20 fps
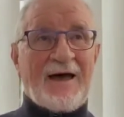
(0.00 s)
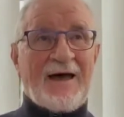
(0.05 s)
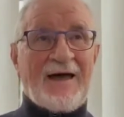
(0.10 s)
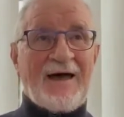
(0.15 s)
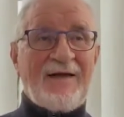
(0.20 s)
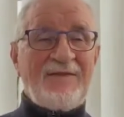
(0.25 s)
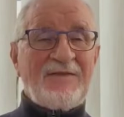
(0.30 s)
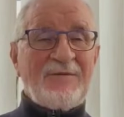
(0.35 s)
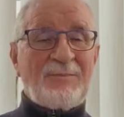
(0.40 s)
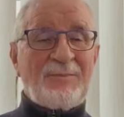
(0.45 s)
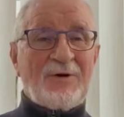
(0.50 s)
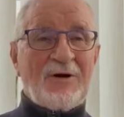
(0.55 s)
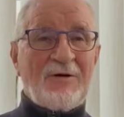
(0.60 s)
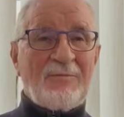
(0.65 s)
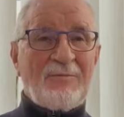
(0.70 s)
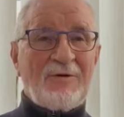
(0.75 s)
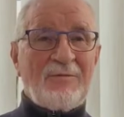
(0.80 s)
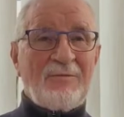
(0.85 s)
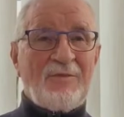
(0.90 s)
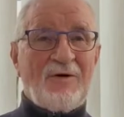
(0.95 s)
had the
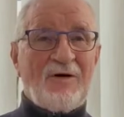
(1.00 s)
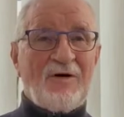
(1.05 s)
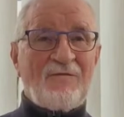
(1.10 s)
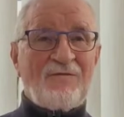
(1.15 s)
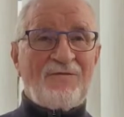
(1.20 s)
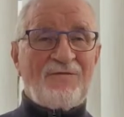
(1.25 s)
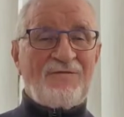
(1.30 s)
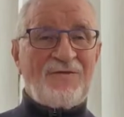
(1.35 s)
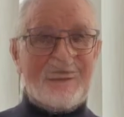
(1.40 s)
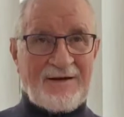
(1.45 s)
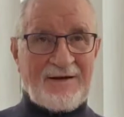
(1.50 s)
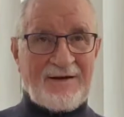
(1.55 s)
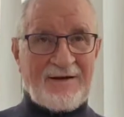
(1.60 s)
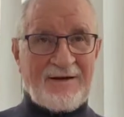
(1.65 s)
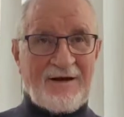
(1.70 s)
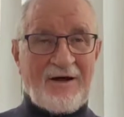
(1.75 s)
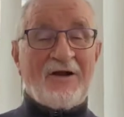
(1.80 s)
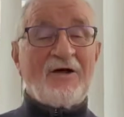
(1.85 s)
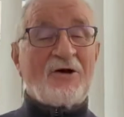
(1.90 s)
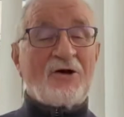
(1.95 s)
problem of
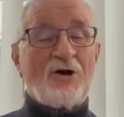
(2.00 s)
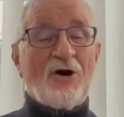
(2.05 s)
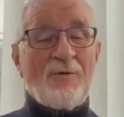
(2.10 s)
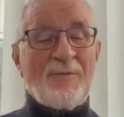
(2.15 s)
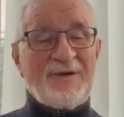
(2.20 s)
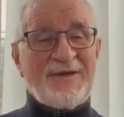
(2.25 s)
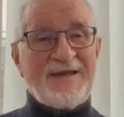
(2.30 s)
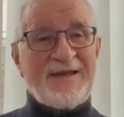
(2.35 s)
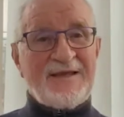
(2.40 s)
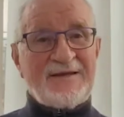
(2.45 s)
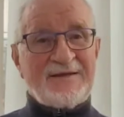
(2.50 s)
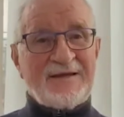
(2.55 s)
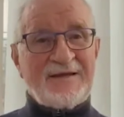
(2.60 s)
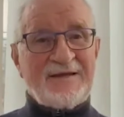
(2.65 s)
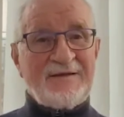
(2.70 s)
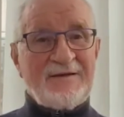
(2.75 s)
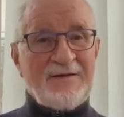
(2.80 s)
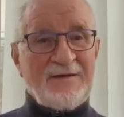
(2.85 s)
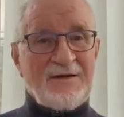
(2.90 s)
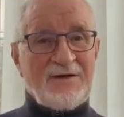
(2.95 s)

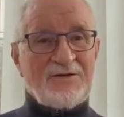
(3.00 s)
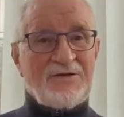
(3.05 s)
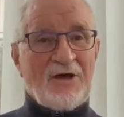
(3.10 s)
accommodating